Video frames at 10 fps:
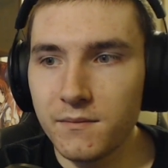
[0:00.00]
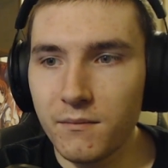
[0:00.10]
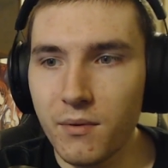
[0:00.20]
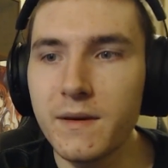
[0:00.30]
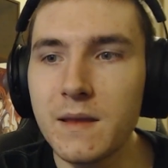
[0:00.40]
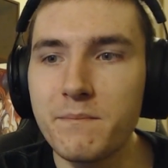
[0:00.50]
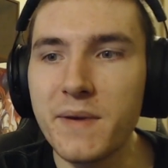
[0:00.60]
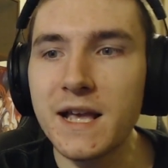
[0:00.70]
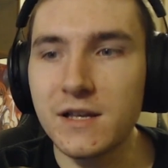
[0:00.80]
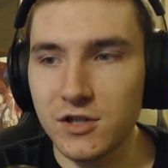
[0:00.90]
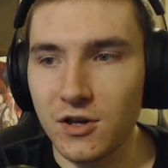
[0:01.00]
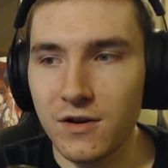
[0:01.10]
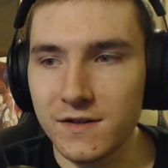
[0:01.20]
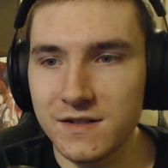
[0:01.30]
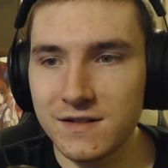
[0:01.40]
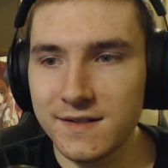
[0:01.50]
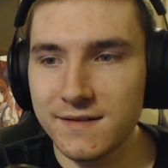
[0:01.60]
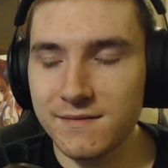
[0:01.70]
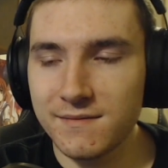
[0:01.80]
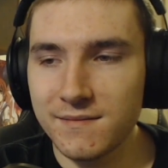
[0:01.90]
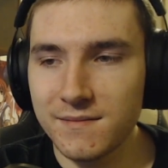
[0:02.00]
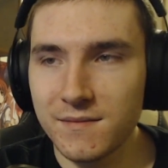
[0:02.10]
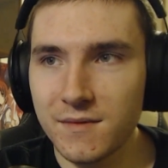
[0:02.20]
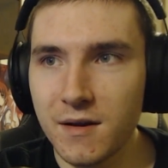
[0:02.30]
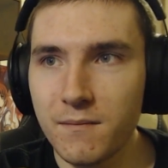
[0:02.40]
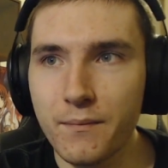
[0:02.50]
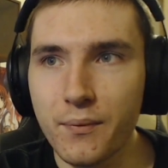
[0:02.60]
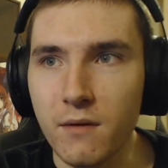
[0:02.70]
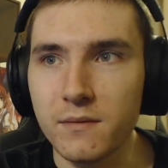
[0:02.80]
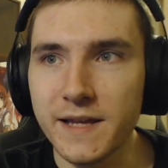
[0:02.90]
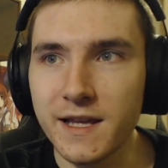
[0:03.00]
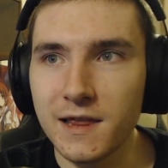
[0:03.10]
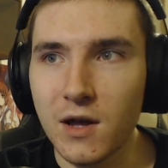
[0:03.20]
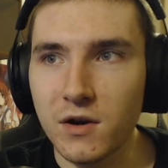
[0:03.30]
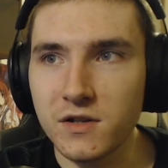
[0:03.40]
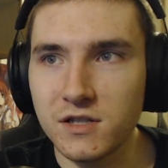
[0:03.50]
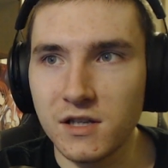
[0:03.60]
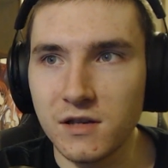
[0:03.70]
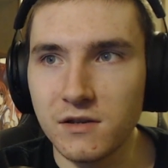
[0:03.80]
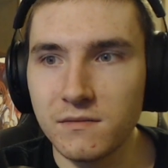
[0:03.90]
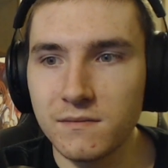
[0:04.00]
Probably the big shots. Probably a lock to you.